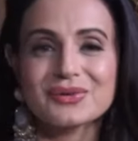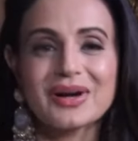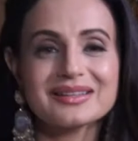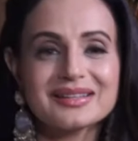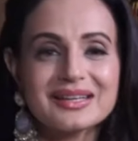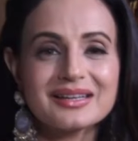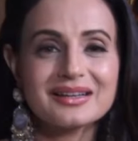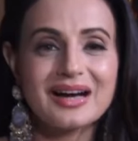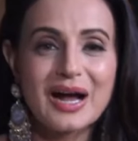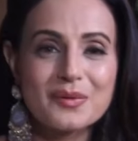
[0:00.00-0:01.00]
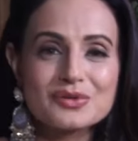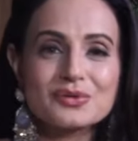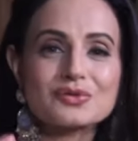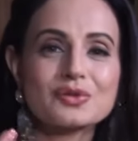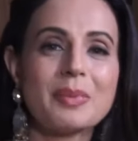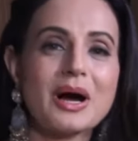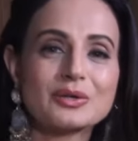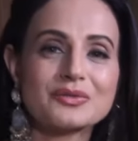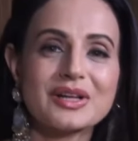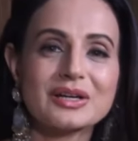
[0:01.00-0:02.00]
So I think I was also
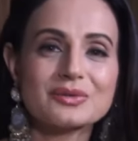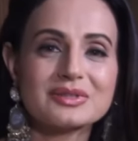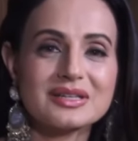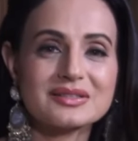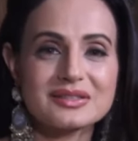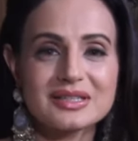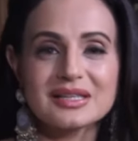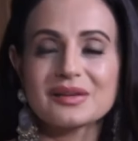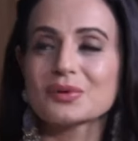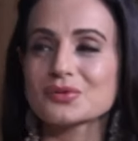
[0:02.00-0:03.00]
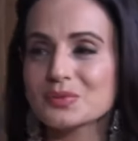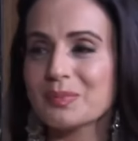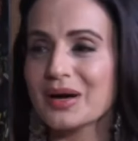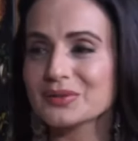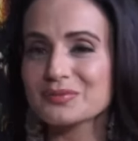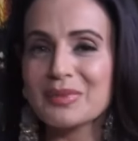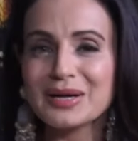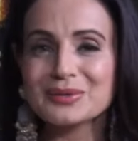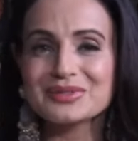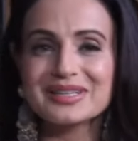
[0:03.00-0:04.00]
part of their good destiny. They were also part of
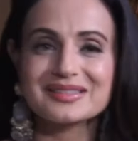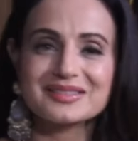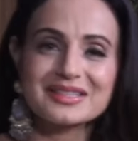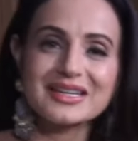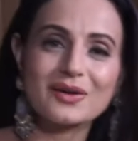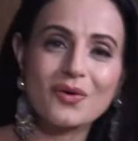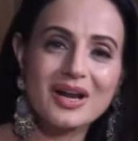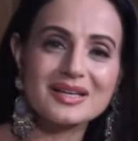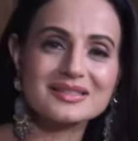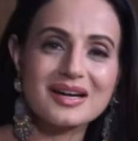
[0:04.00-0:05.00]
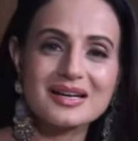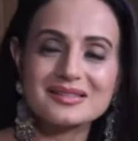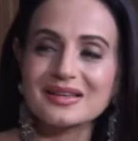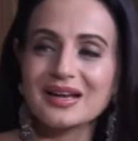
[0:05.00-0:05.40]
my good destiny. And all our stars